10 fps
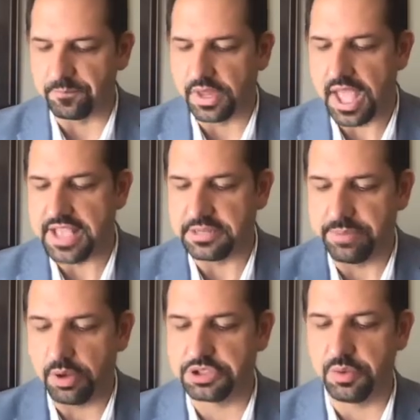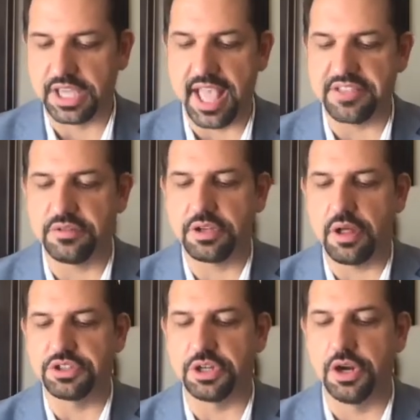as opposed to a cancel
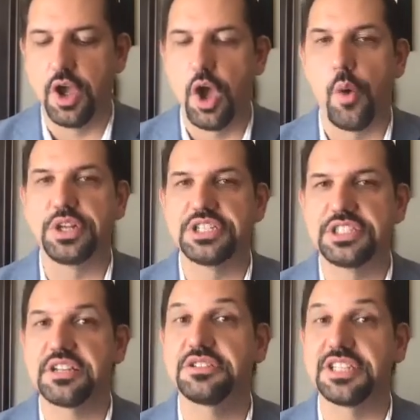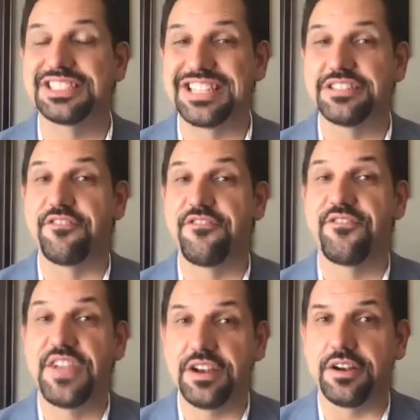culture, which signals a sense of
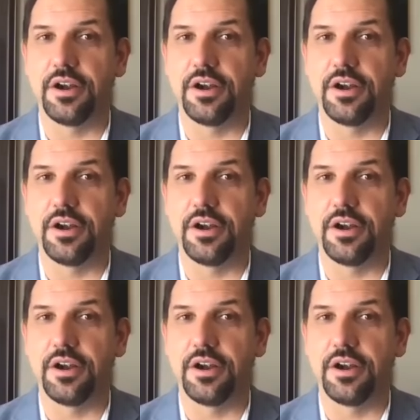fear.